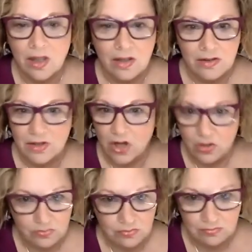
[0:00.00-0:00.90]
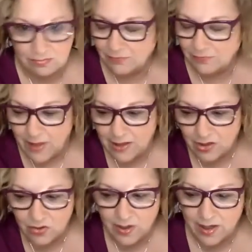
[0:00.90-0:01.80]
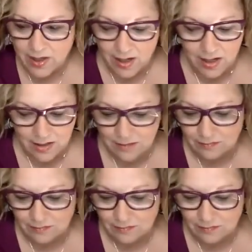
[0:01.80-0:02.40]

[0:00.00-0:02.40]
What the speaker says: you know, follow a